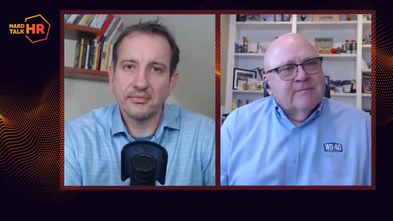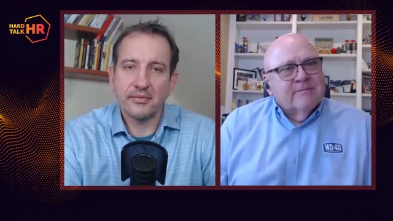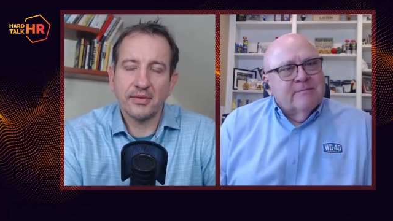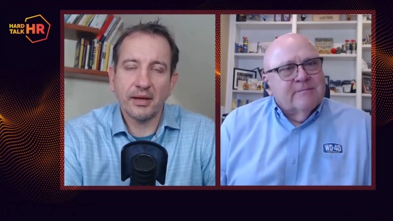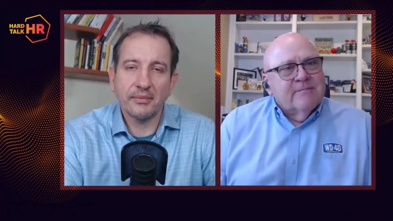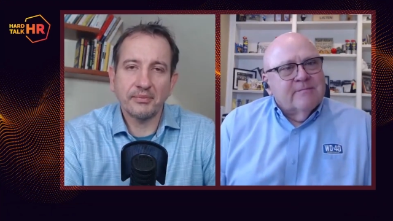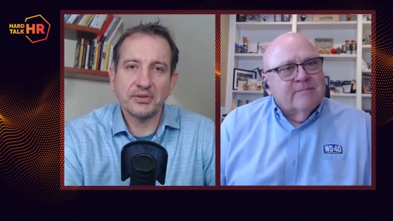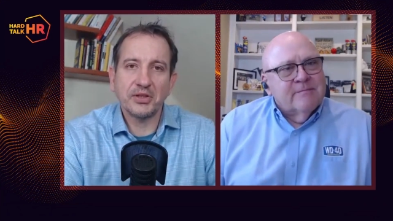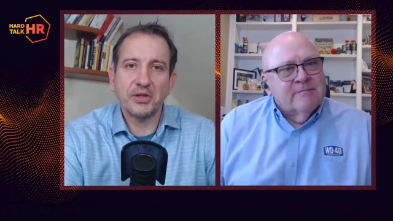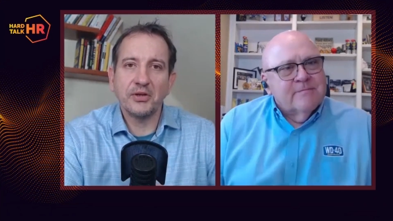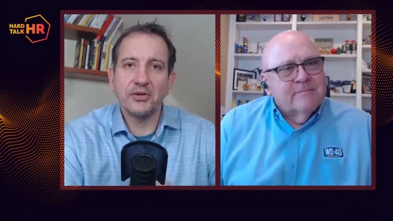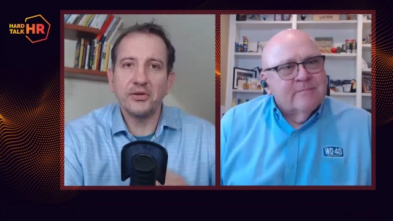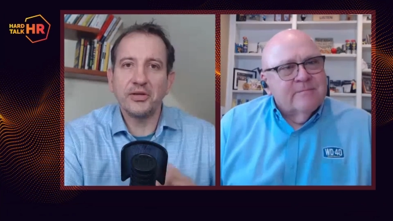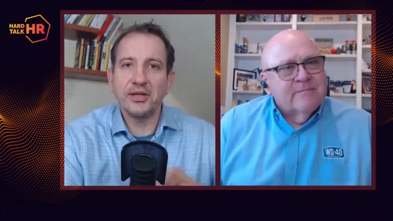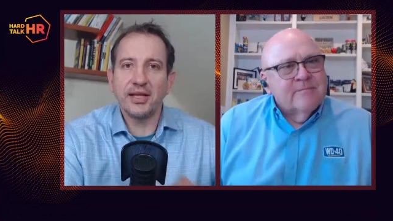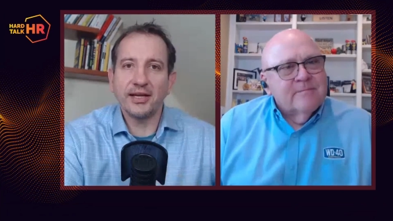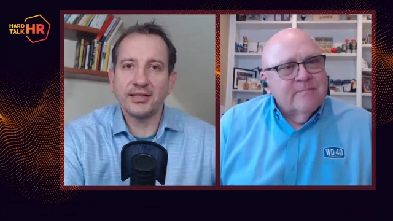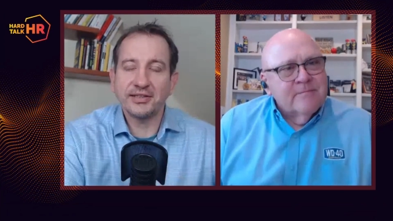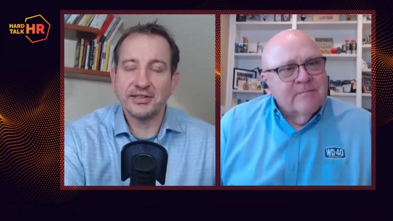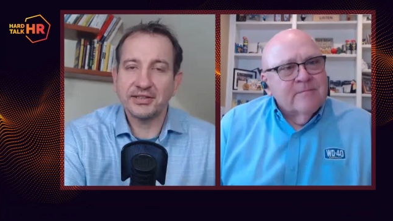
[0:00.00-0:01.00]

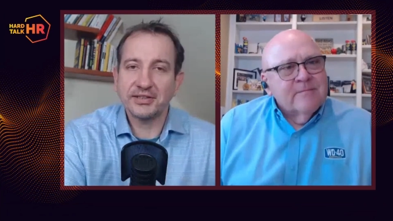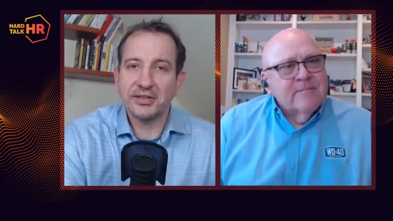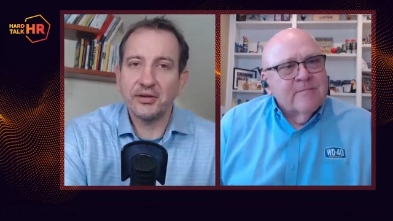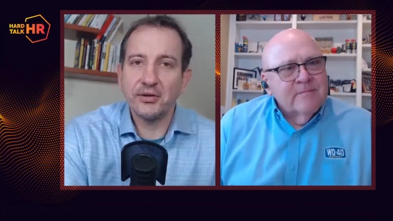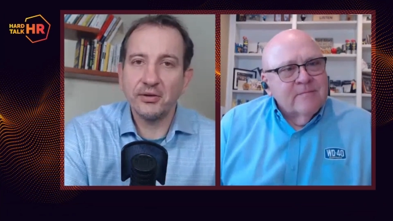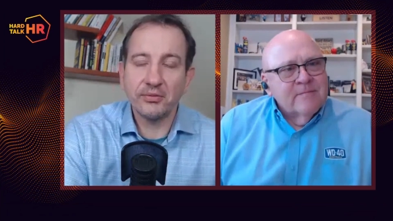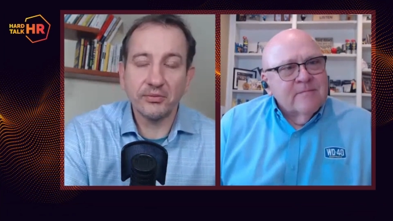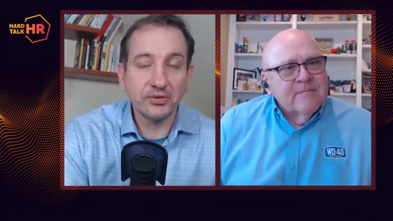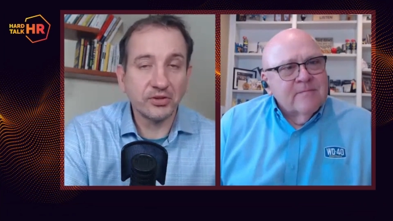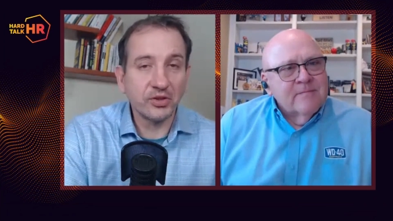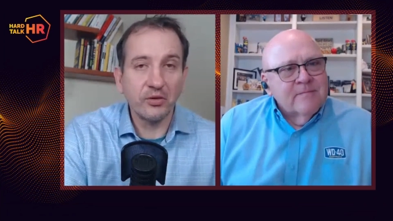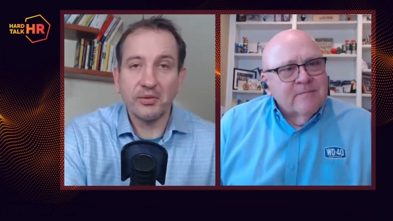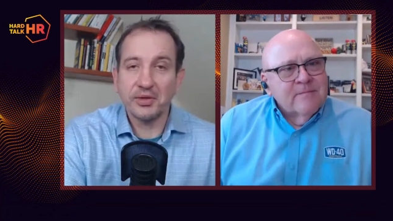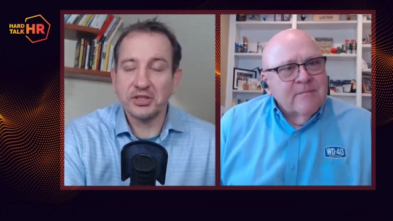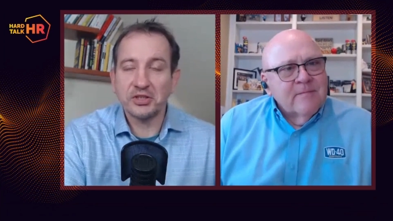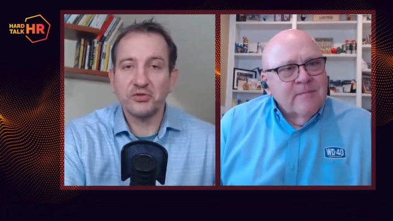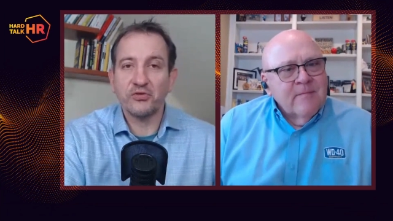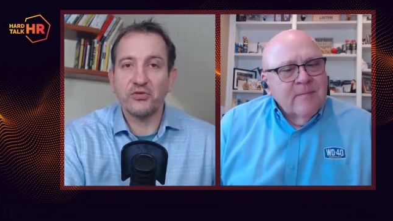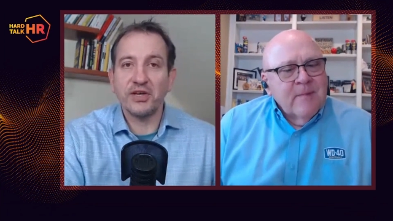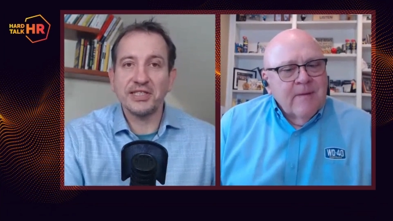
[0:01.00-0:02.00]
Speaker 1: Absolutely. So
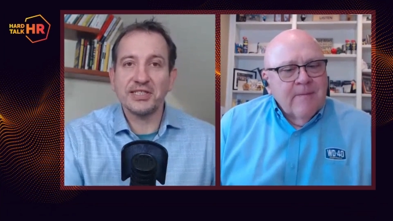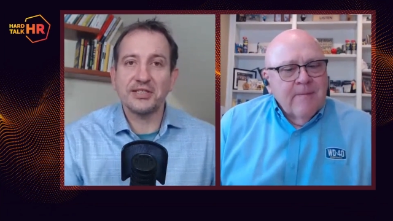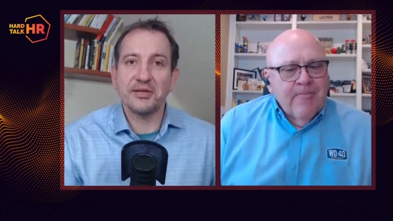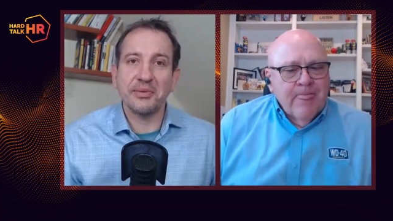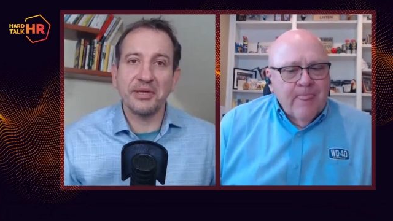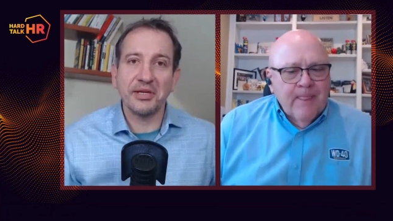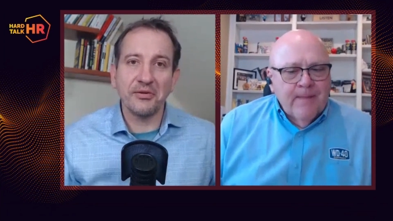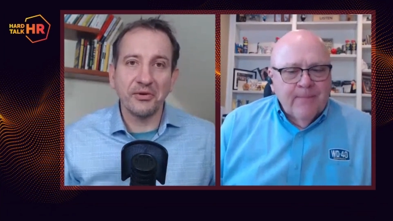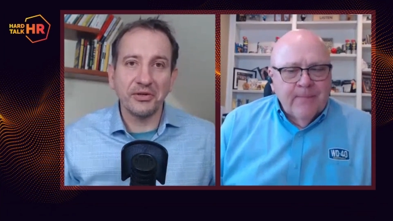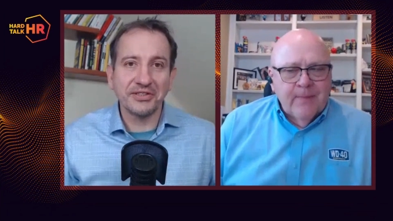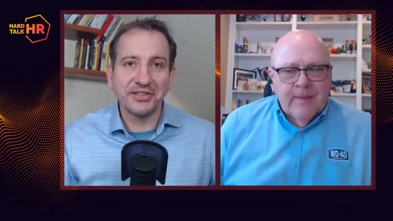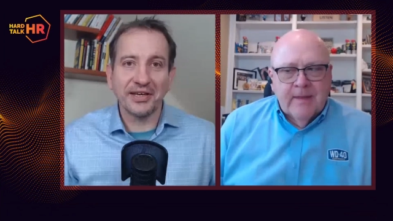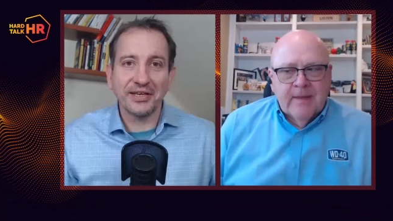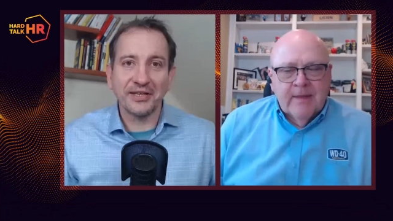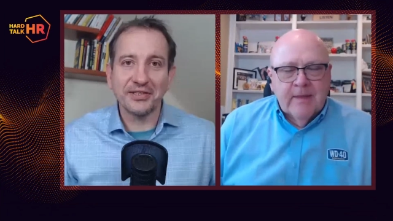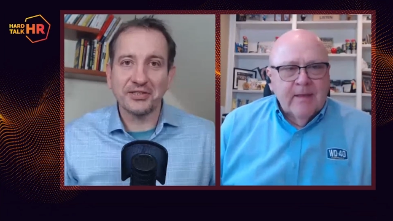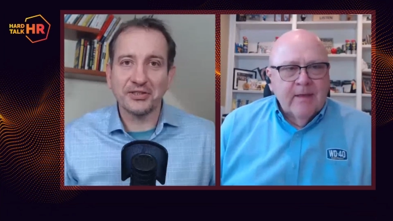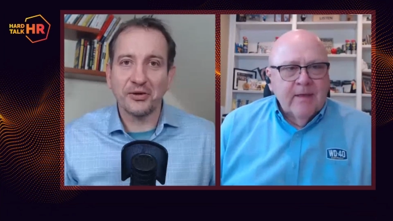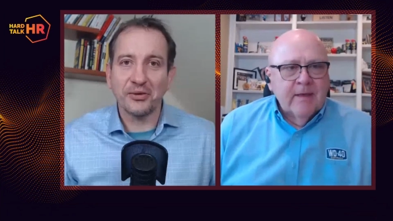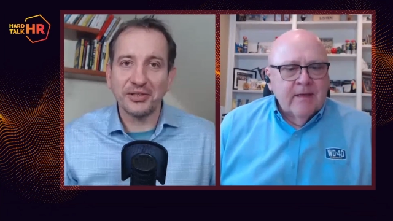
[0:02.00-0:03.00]
much wisdom in your words. Thank
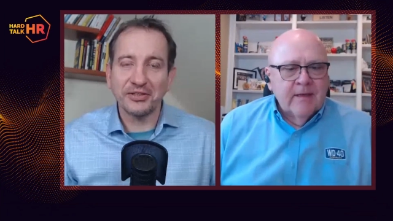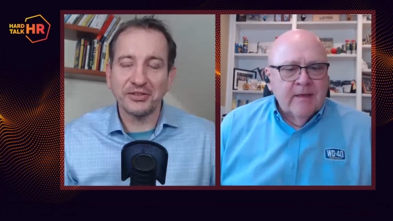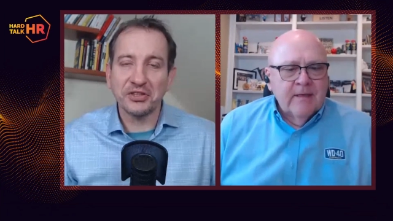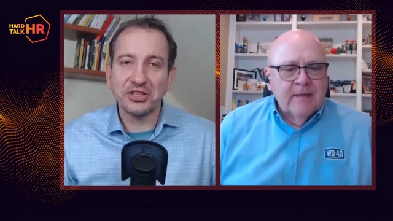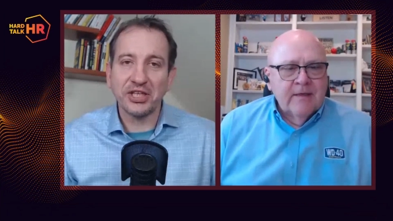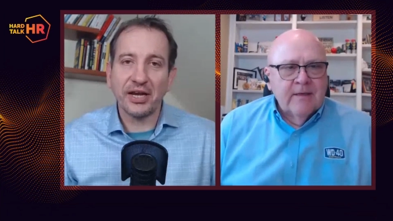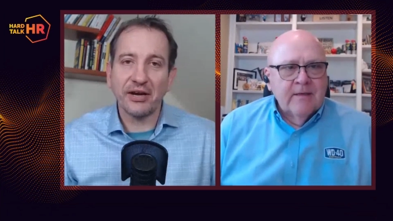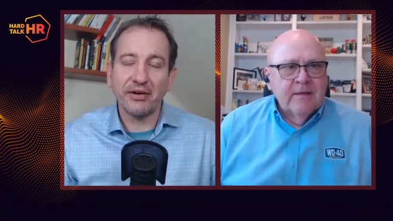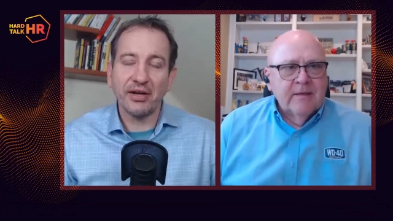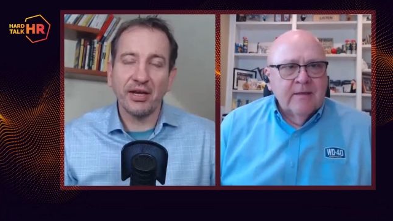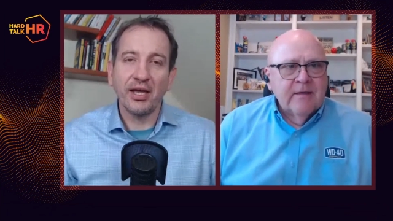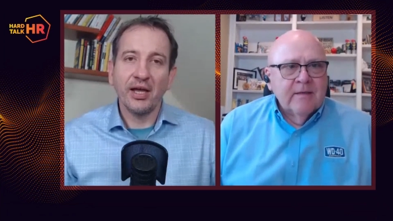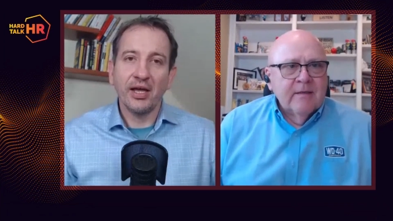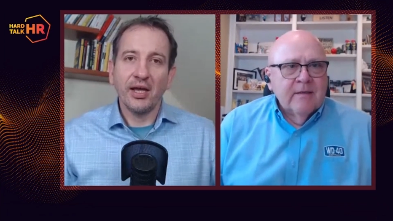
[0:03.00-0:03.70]
you so much for sharing.